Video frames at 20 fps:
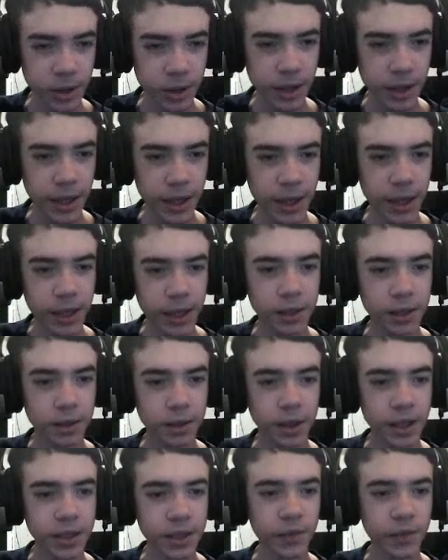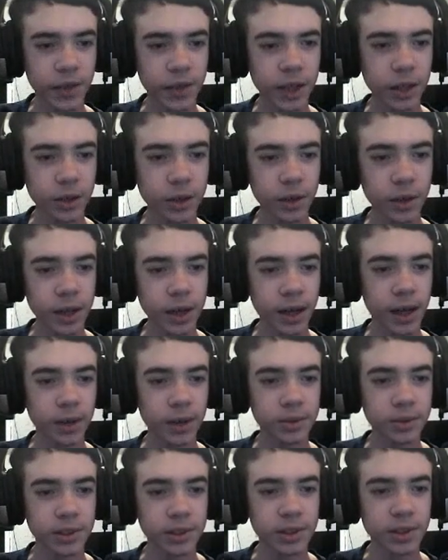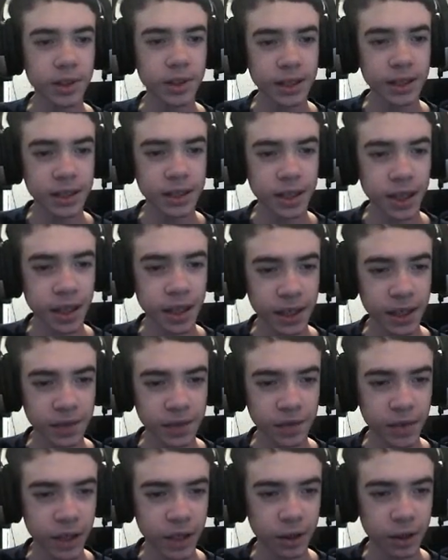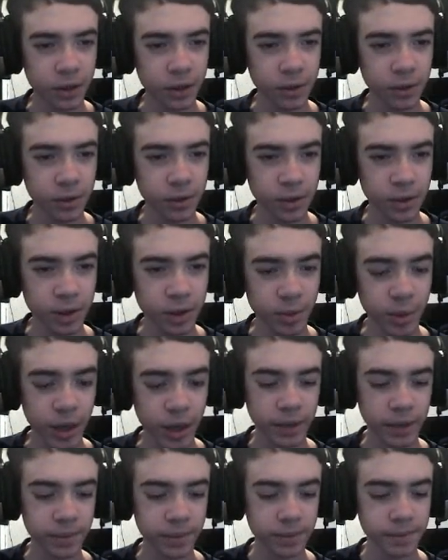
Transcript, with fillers: And like the video and I will see you guys in the next video. Goodbye.